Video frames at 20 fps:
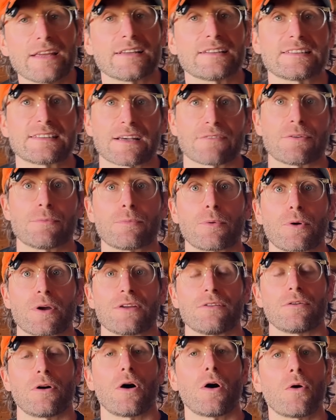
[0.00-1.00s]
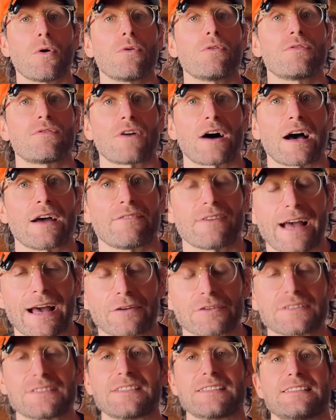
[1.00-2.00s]
is 7.05
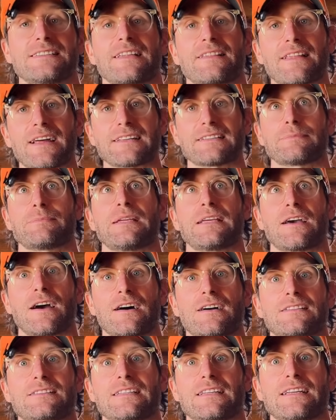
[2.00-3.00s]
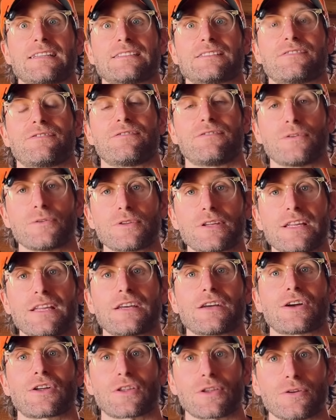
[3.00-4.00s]
ounces. That's because it's fully
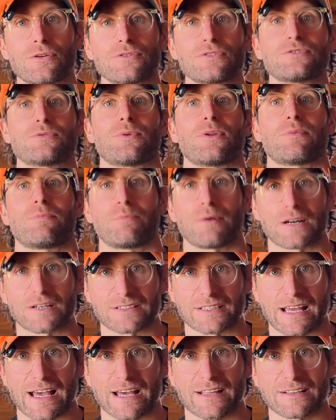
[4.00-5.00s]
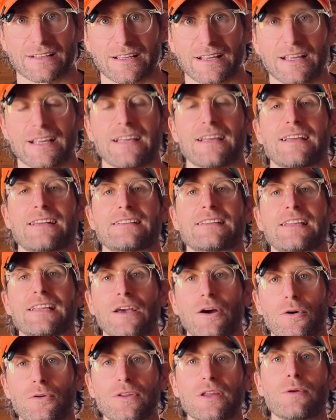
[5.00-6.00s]
enclosed with bug net. It's
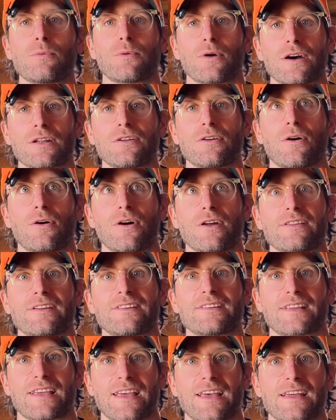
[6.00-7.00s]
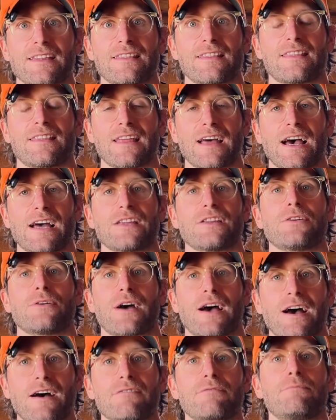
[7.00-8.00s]
the only one on this kit that you
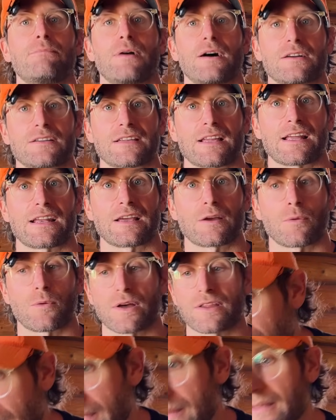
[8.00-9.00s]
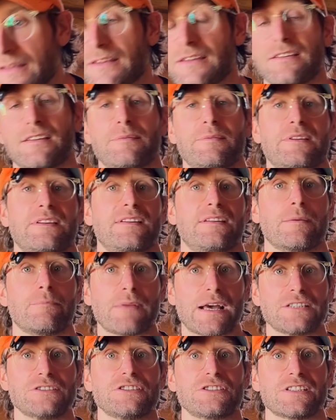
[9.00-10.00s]
have bug netting with. And then the
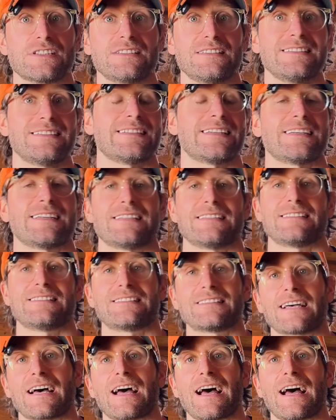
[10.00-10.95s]
dimensions is,